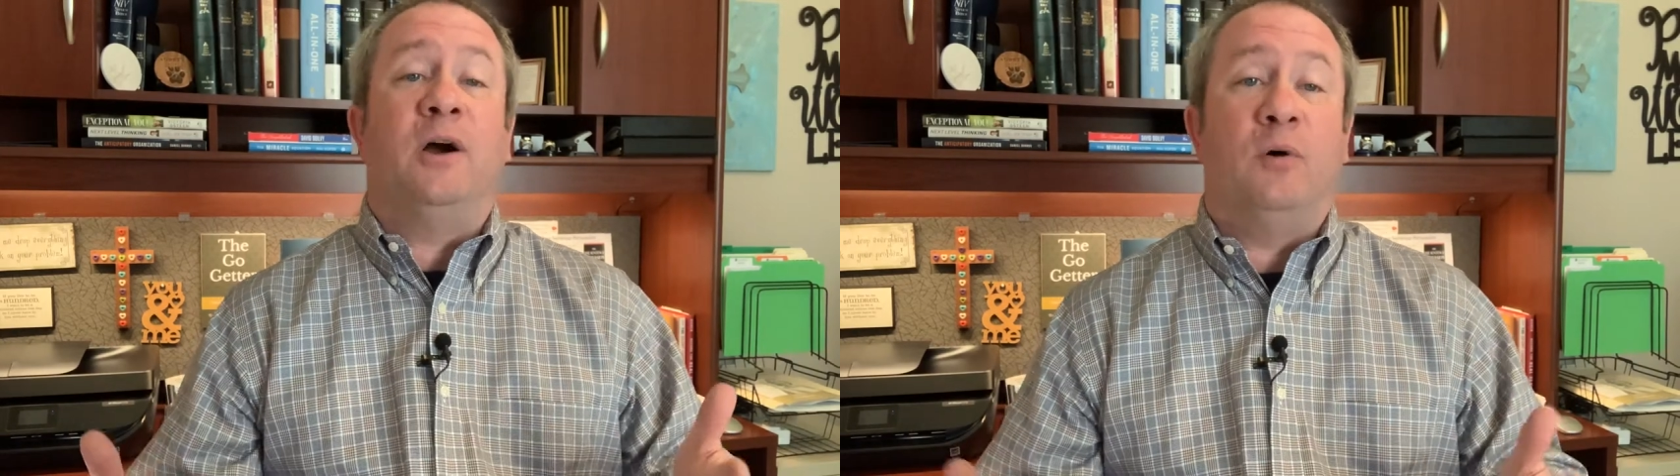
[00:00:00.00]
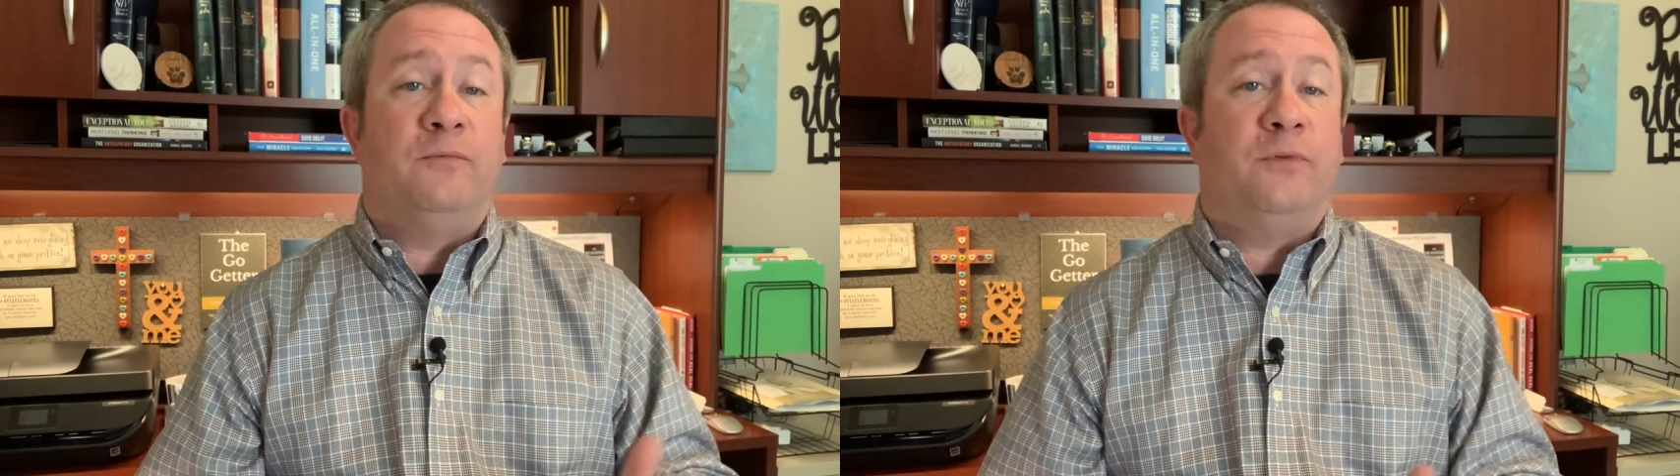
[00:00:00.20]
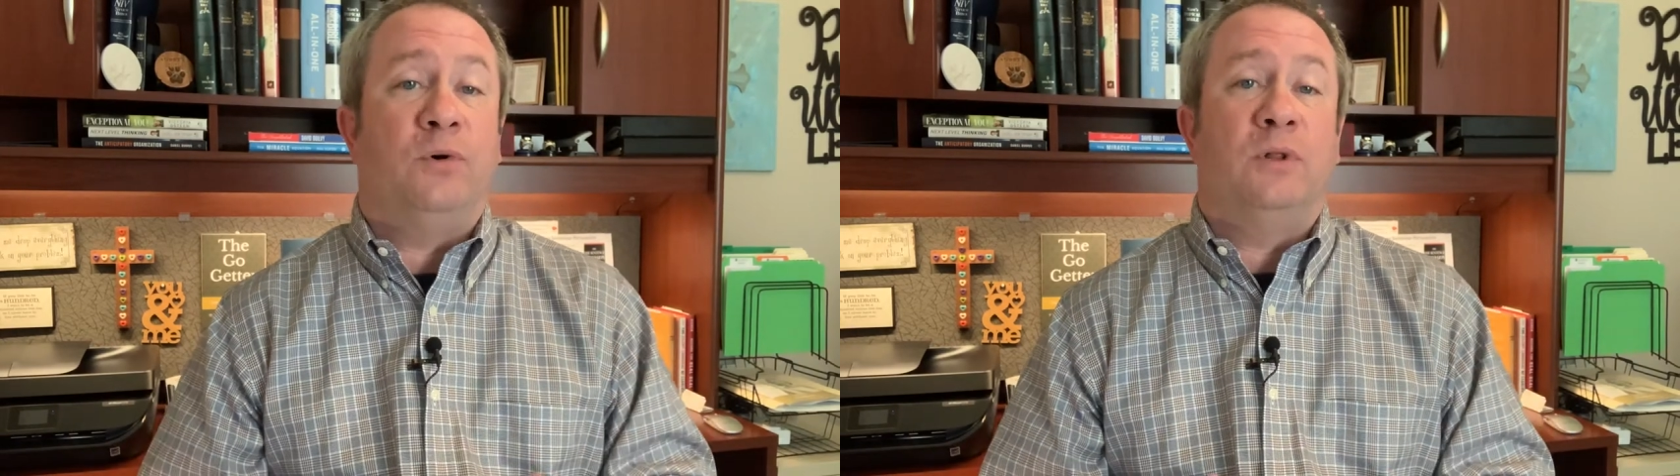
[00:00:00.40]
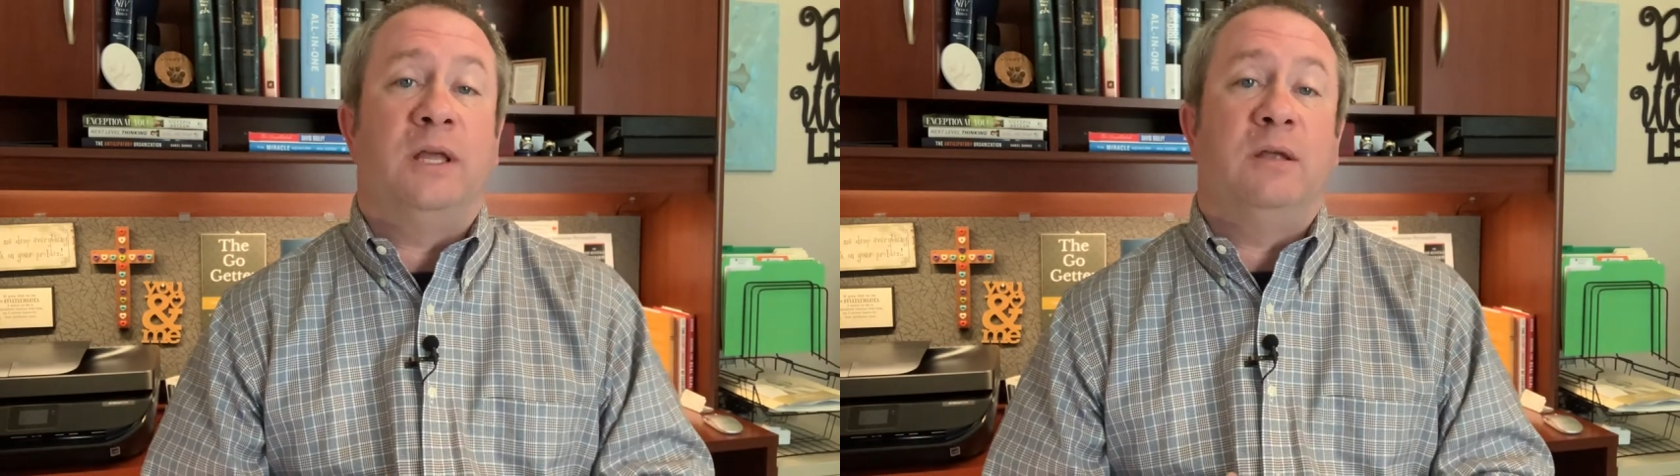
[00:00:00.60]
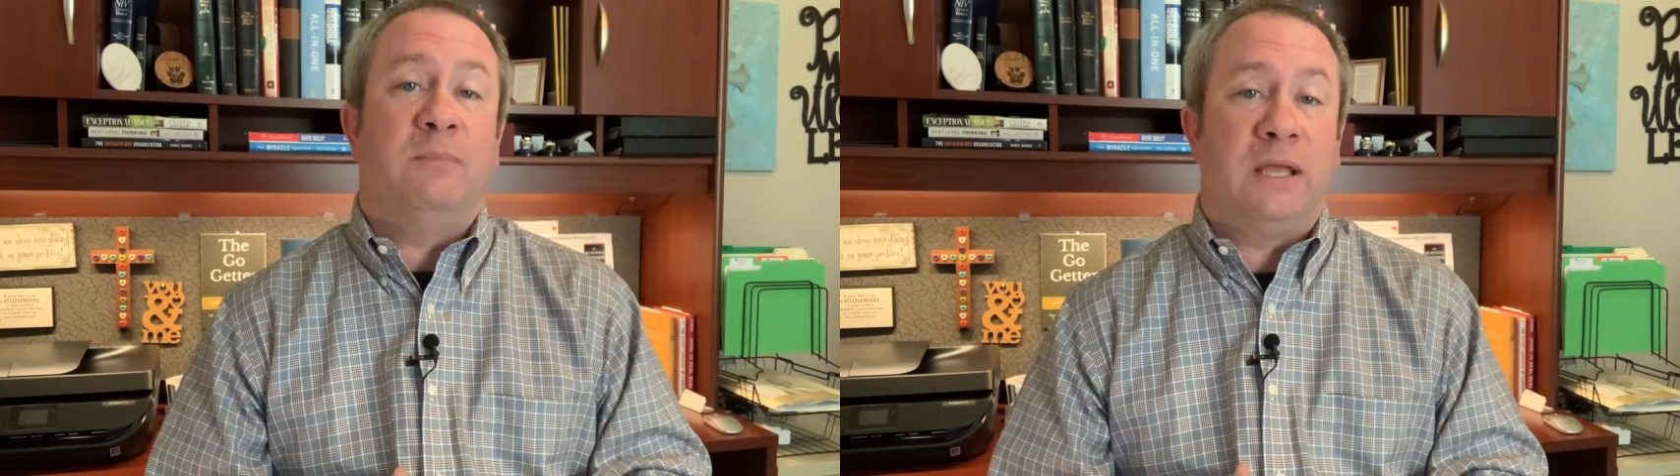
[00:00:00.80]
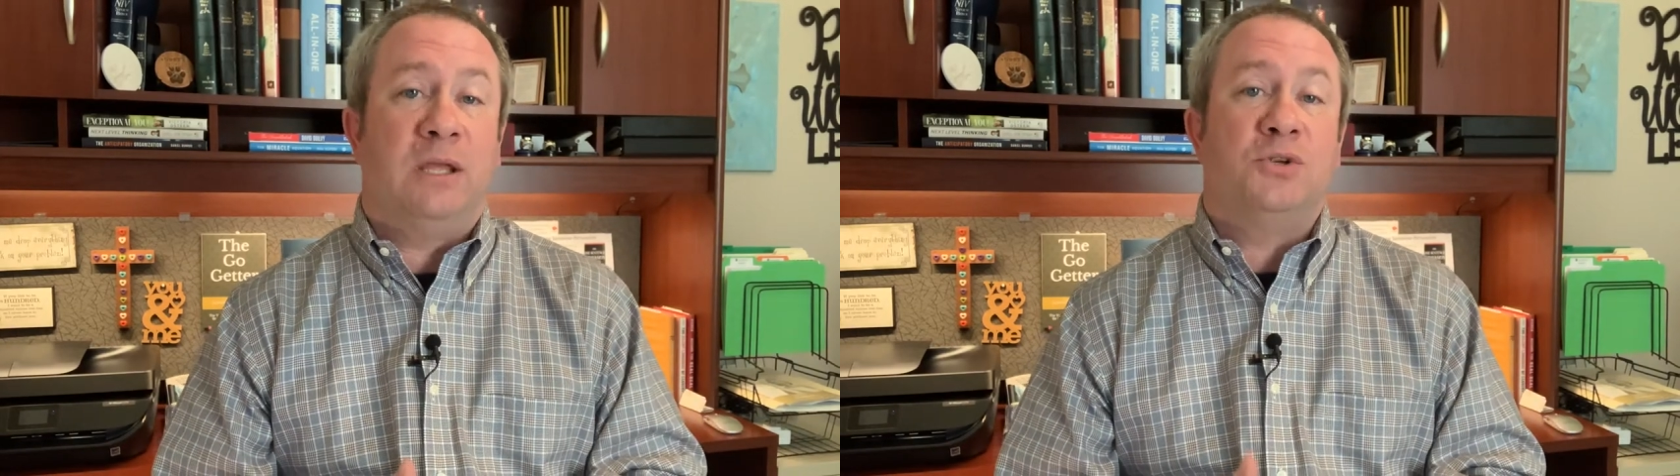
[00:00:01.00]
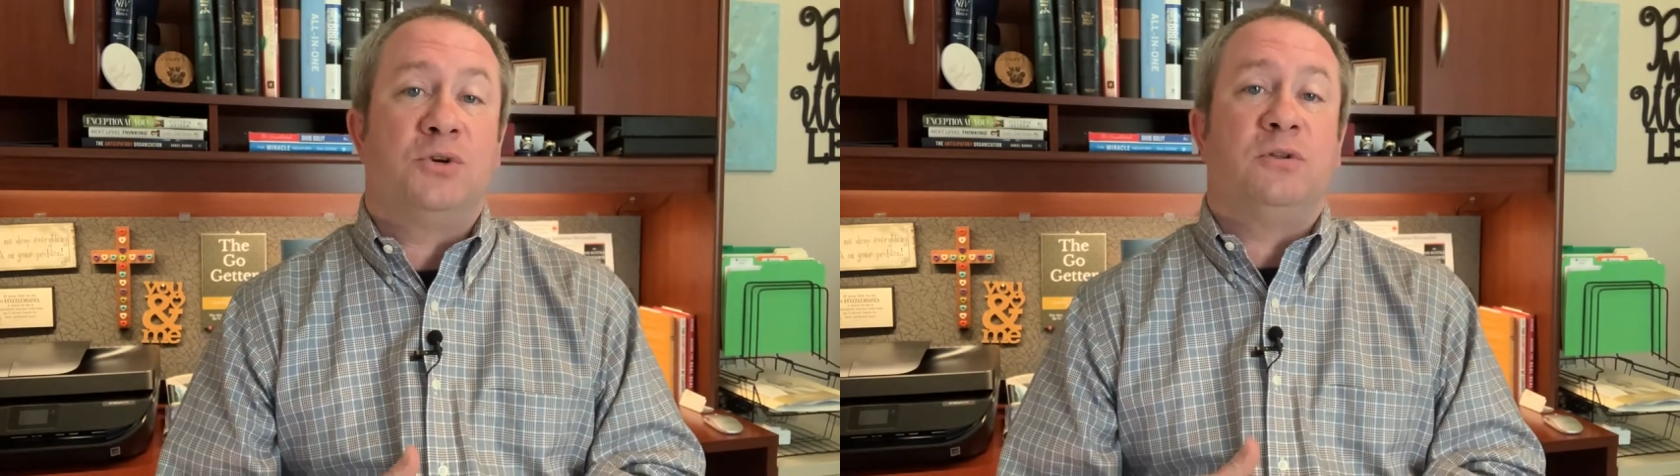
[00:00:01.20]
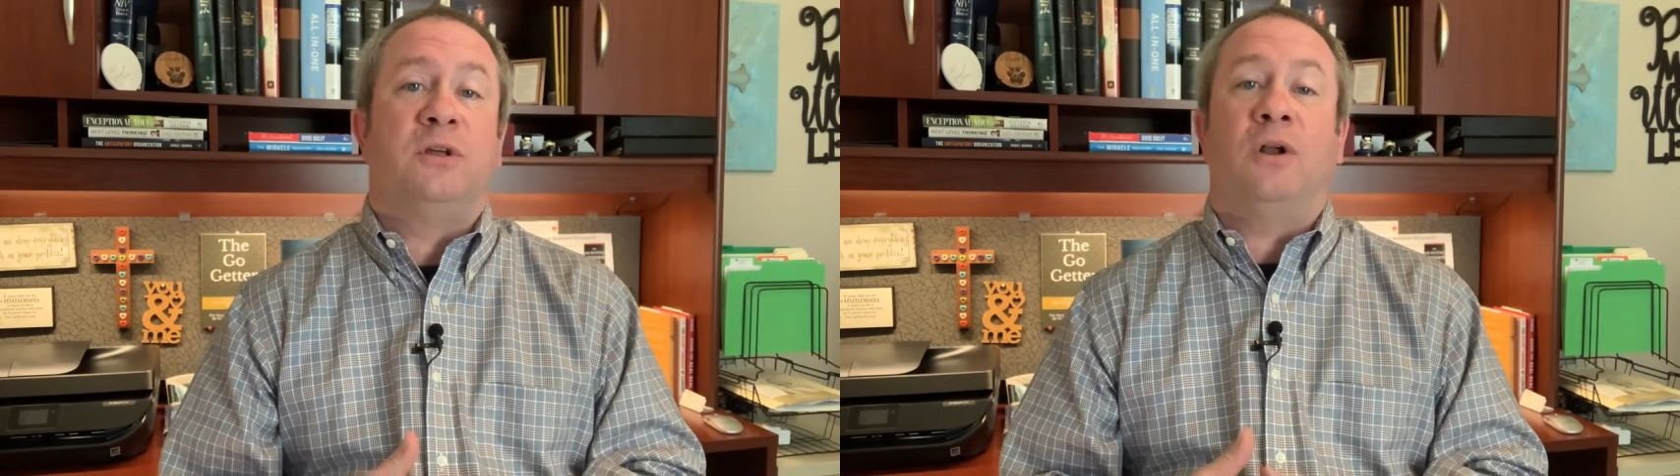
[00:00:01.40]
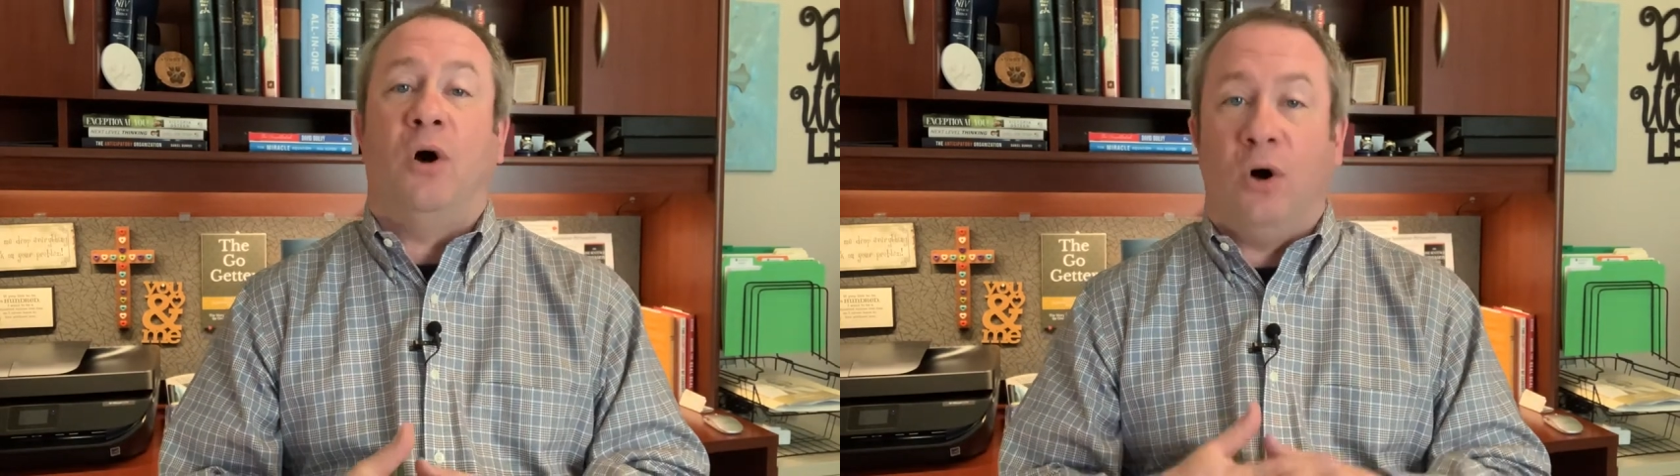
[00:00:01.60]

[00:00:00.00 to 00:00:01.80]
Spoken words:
helpful in making sure that